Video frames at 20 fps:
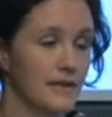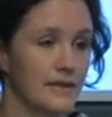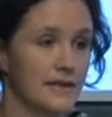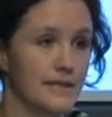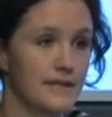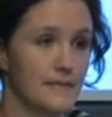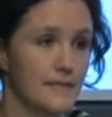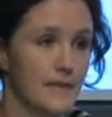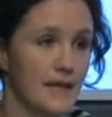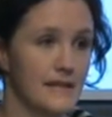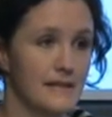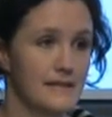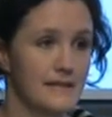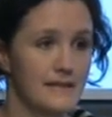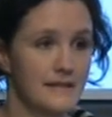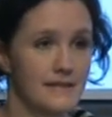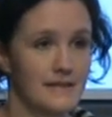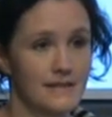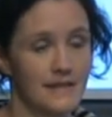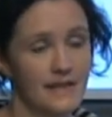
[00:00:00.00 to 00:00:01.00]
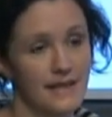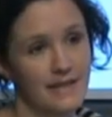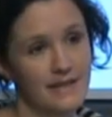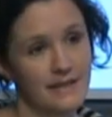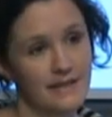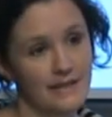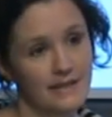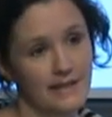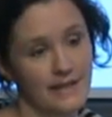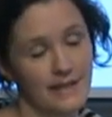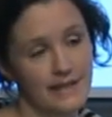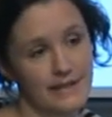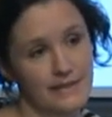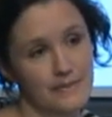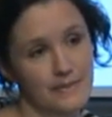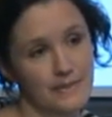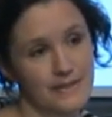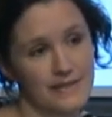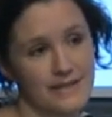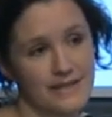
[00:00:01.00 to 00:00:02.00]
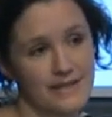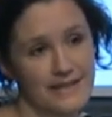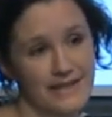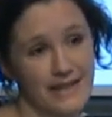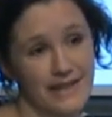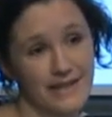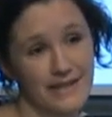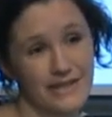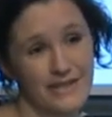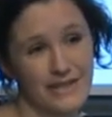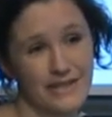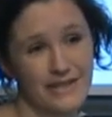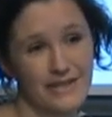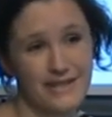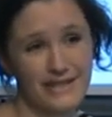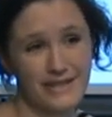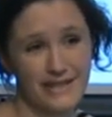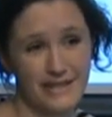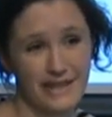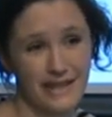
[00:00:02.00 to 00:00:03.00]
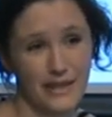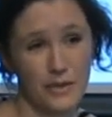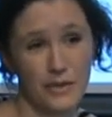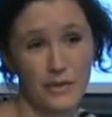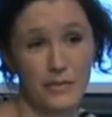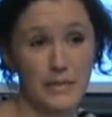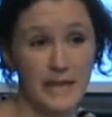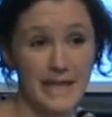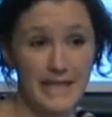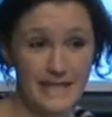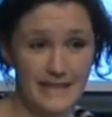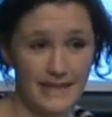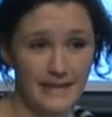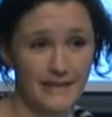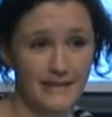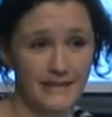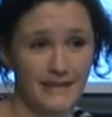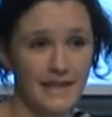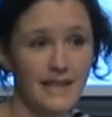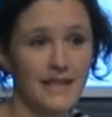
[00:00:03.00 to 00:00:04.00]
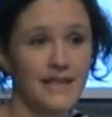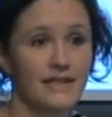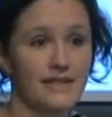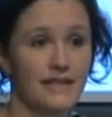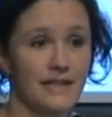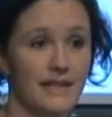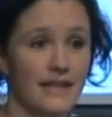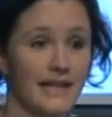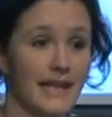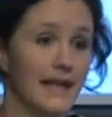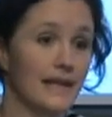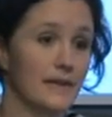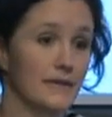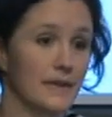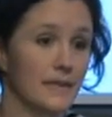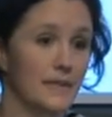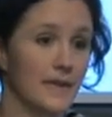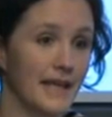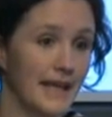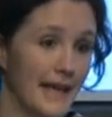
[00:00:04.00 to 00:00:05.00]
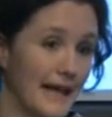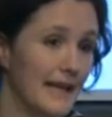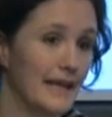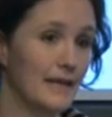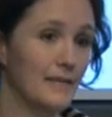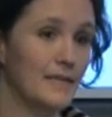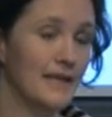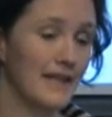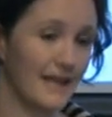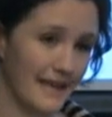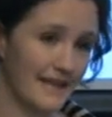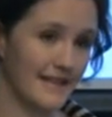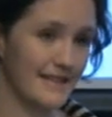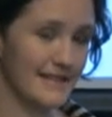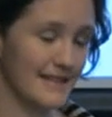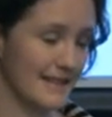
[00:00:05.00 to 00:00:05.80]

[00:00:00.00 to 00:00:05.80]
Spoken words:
spaces that their husbands had sanctioned that they could meet in, so the gallery became that.